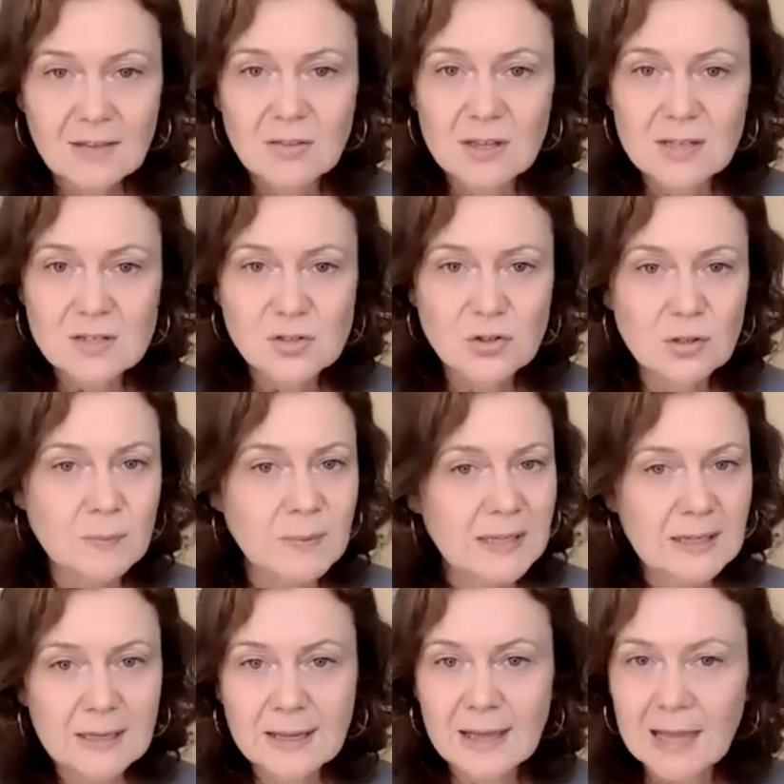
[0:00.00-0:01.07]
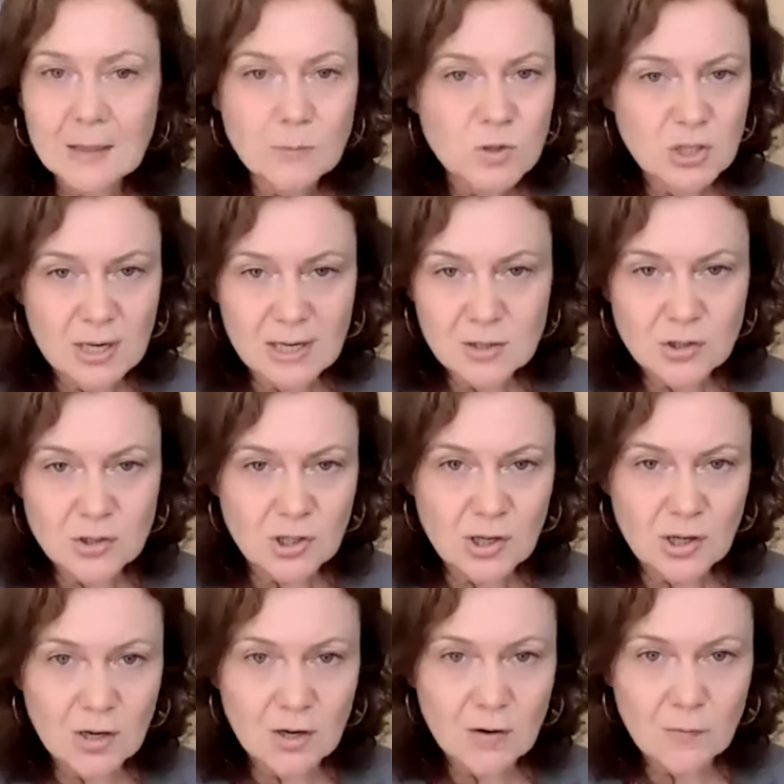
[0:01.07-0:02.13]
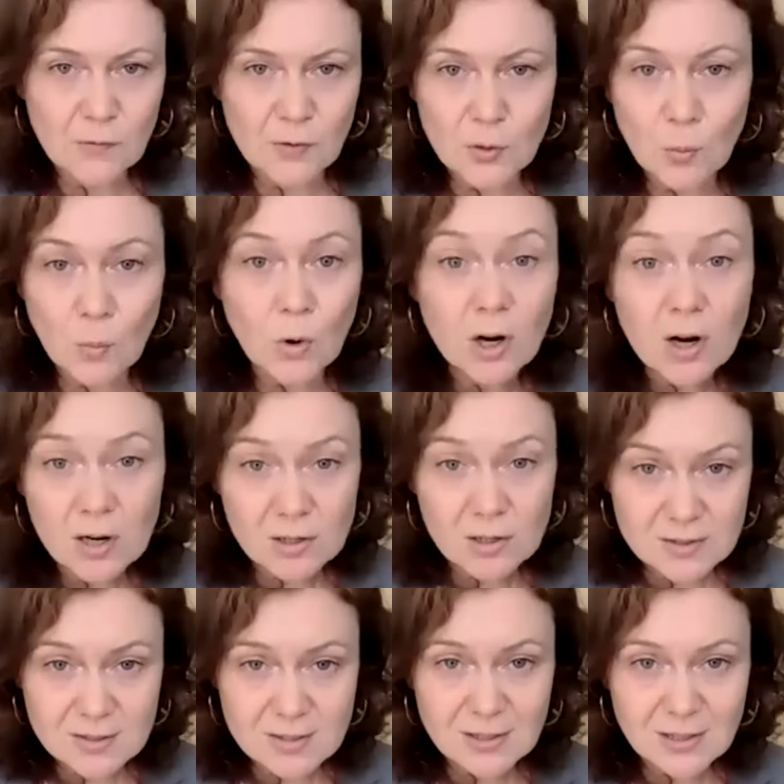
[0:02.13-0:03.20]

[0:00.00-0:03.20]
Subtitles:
this could be a game changer for the world,